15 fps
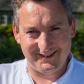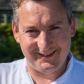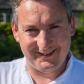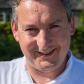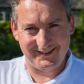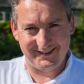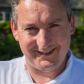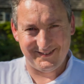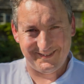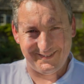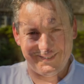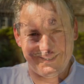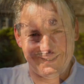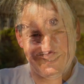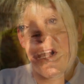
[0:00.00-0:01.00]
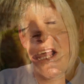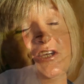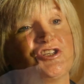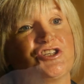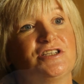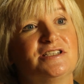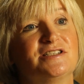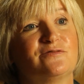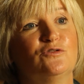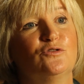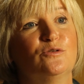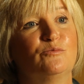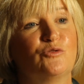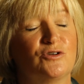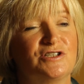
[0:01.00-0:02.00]
handling media relations for
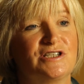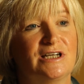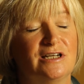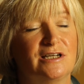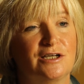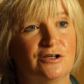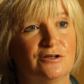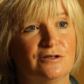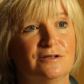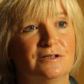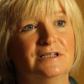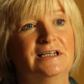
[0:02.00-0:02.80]
Bronte Liqueur